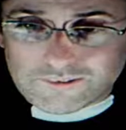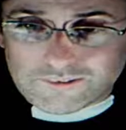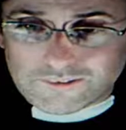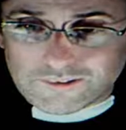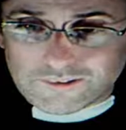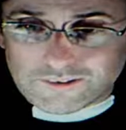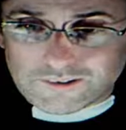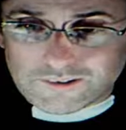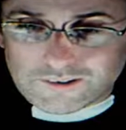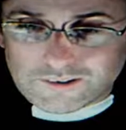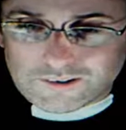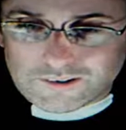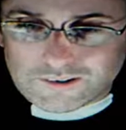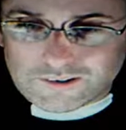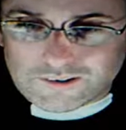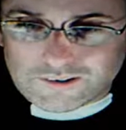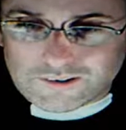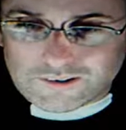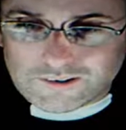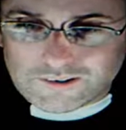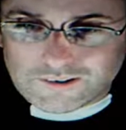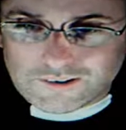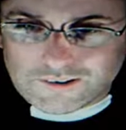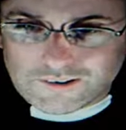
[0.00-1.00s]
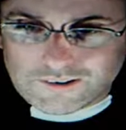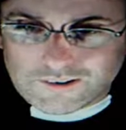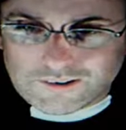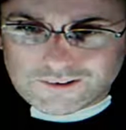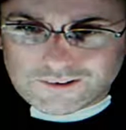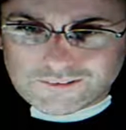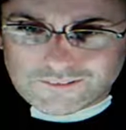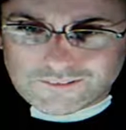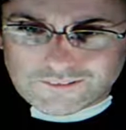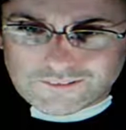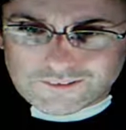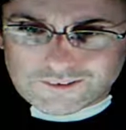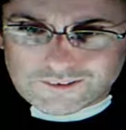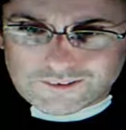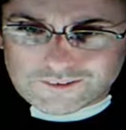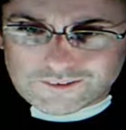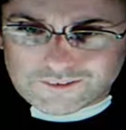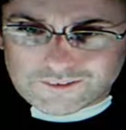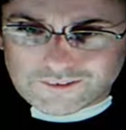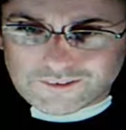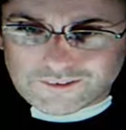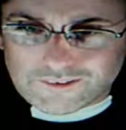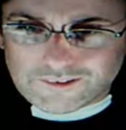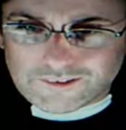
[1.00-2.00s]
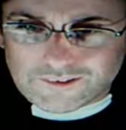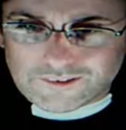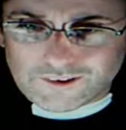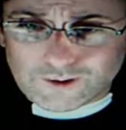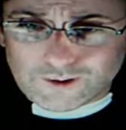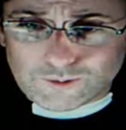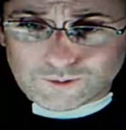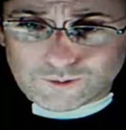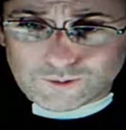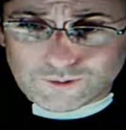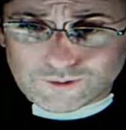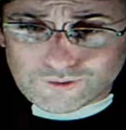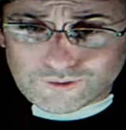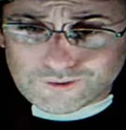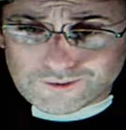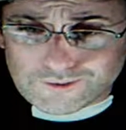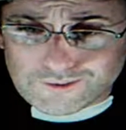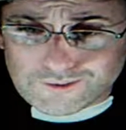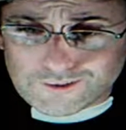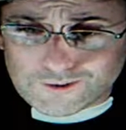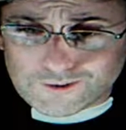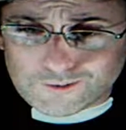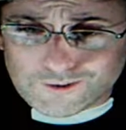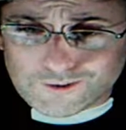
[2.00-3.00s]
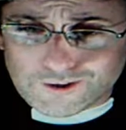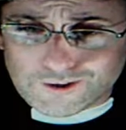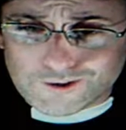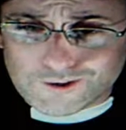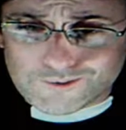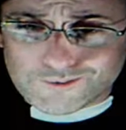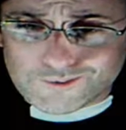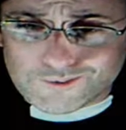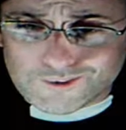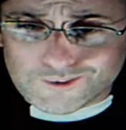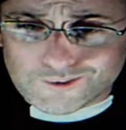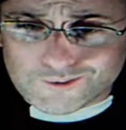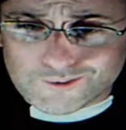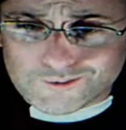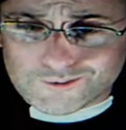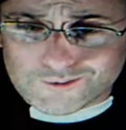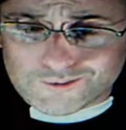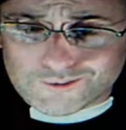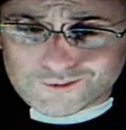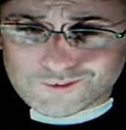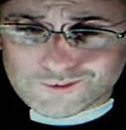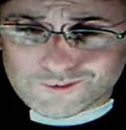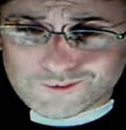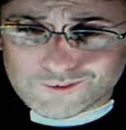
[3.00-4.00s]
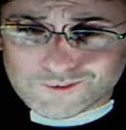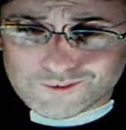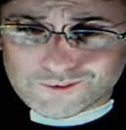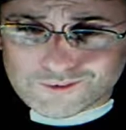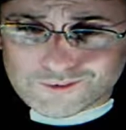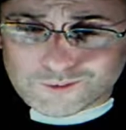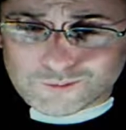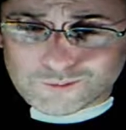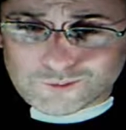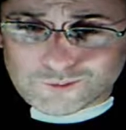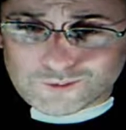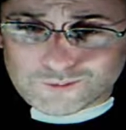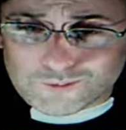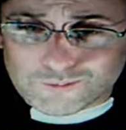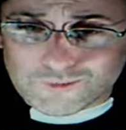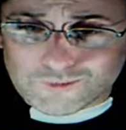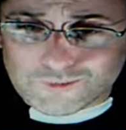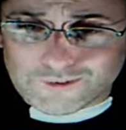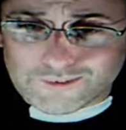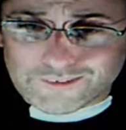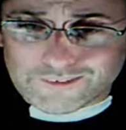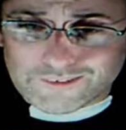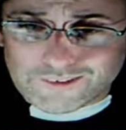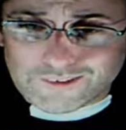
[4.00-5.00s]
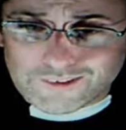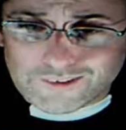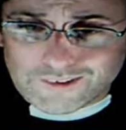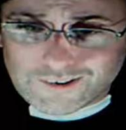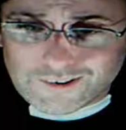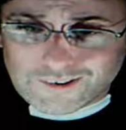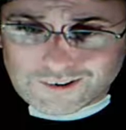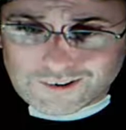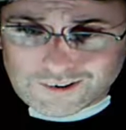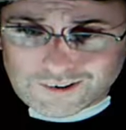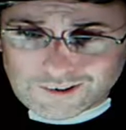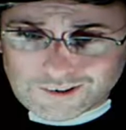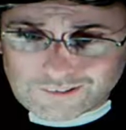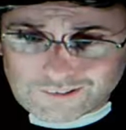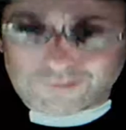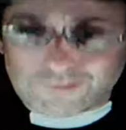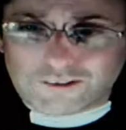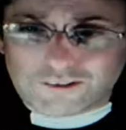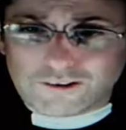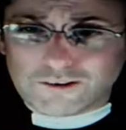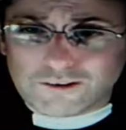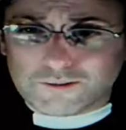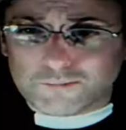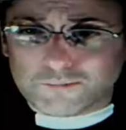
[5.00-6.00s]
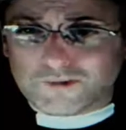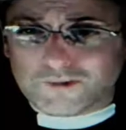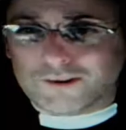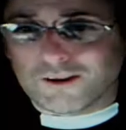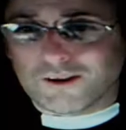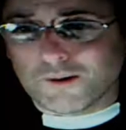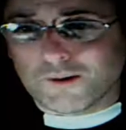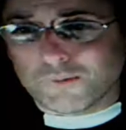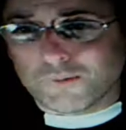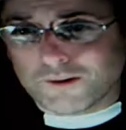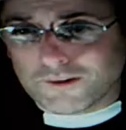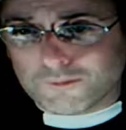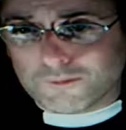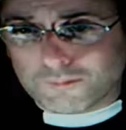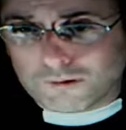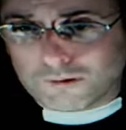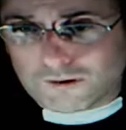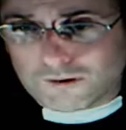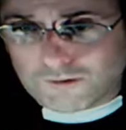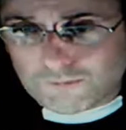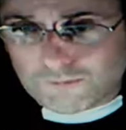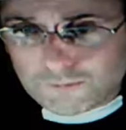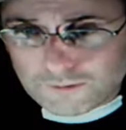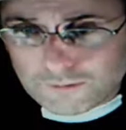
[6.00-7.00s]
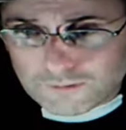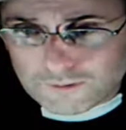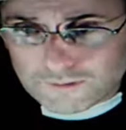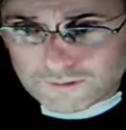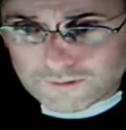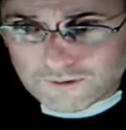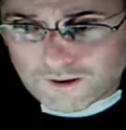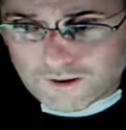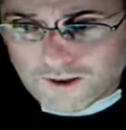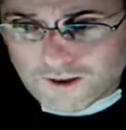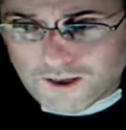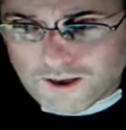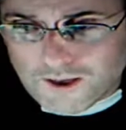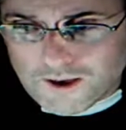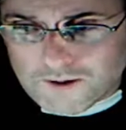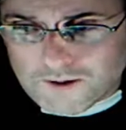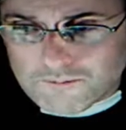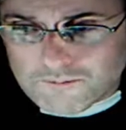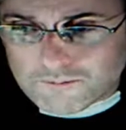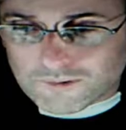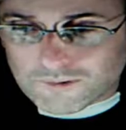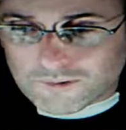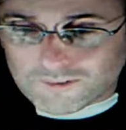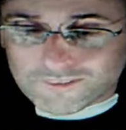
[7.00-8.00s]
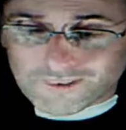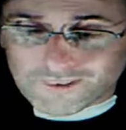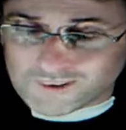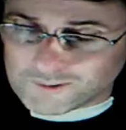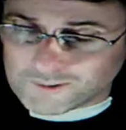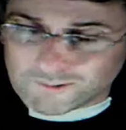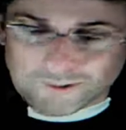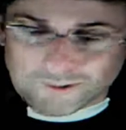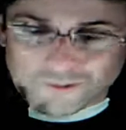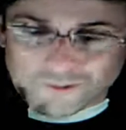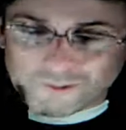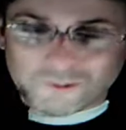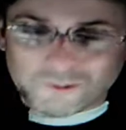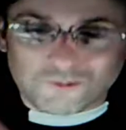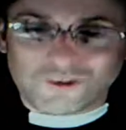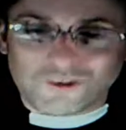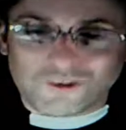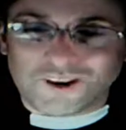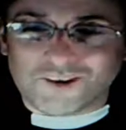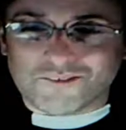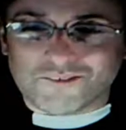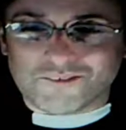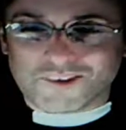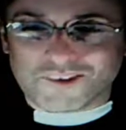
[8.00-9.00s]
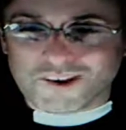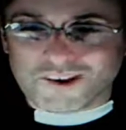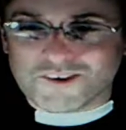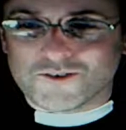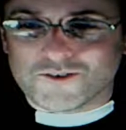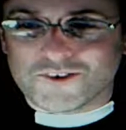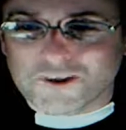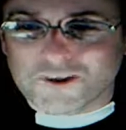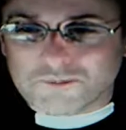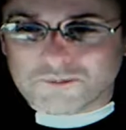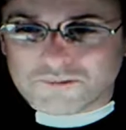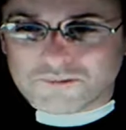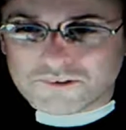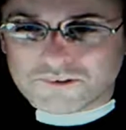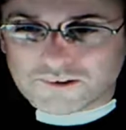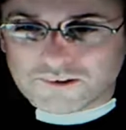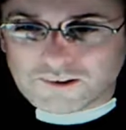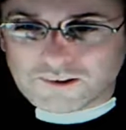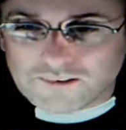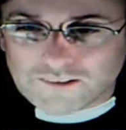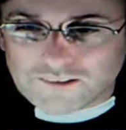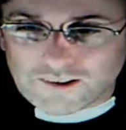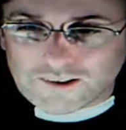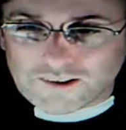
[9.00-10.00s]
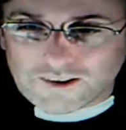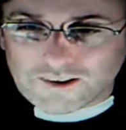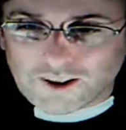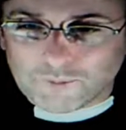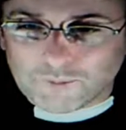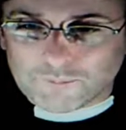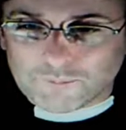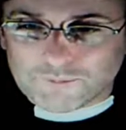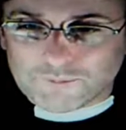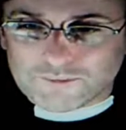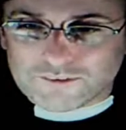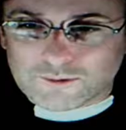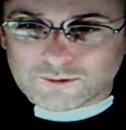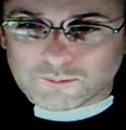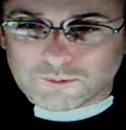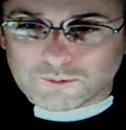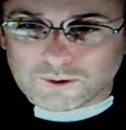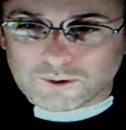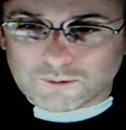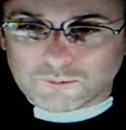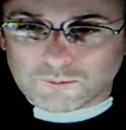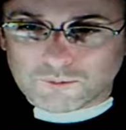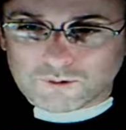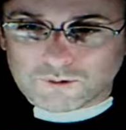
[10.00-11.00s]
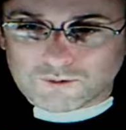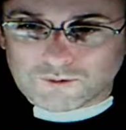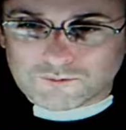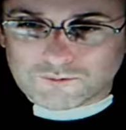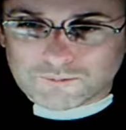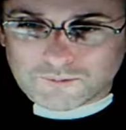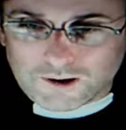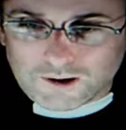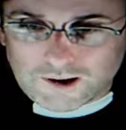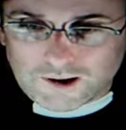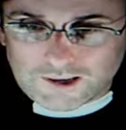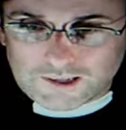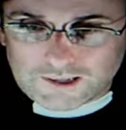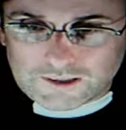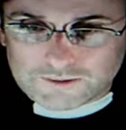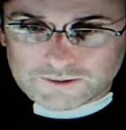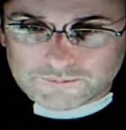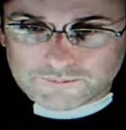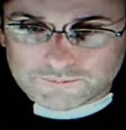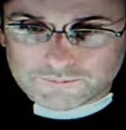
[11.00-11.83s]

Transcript: very, very ironic, I think, someone of my ilk becoming the Pope. But anyway, we all have daydreams, and that happens to be one of mine.